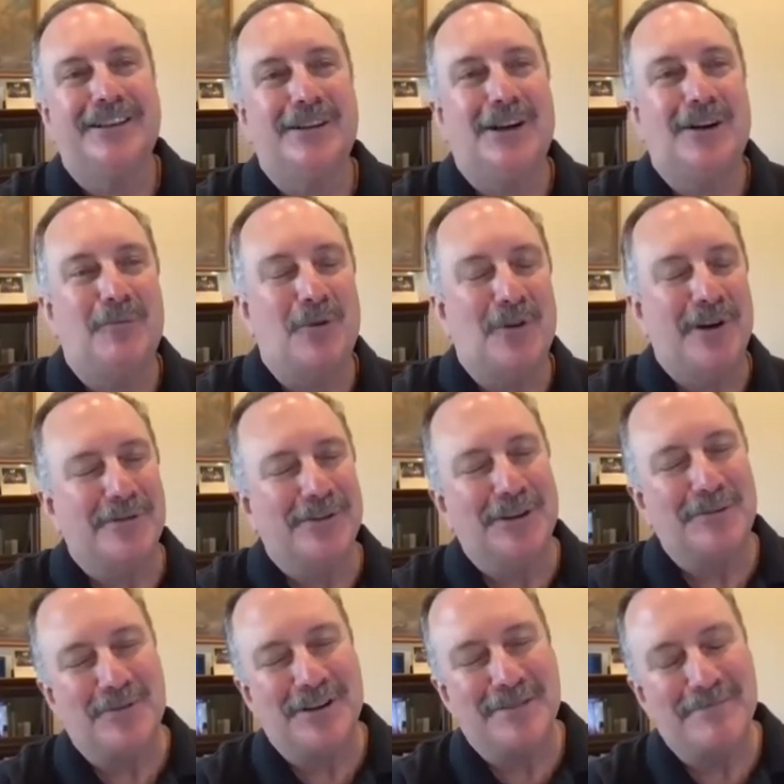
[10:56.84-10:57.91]
oh boy,
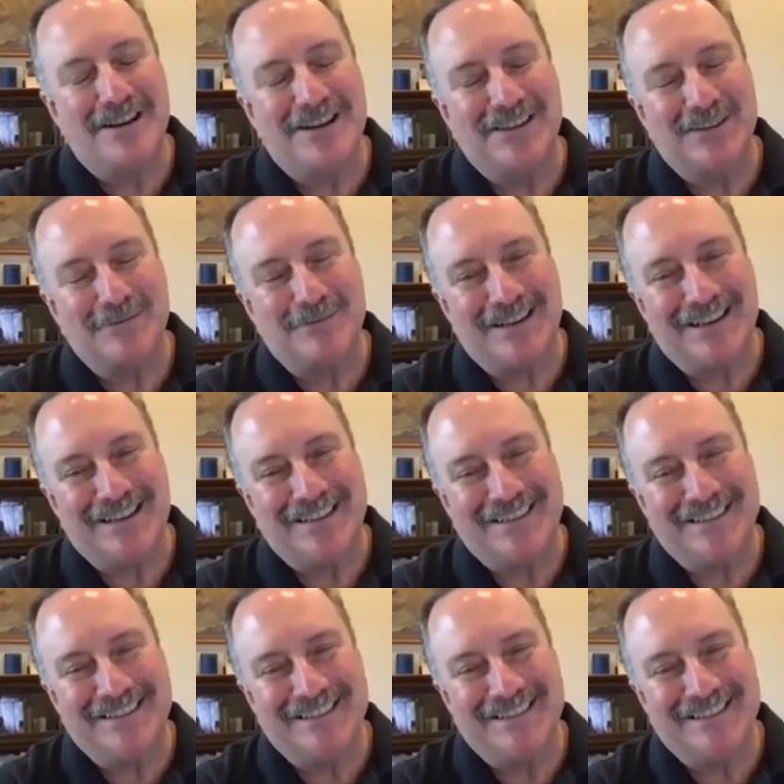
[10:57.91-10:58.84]
really putting me on the spot, huh?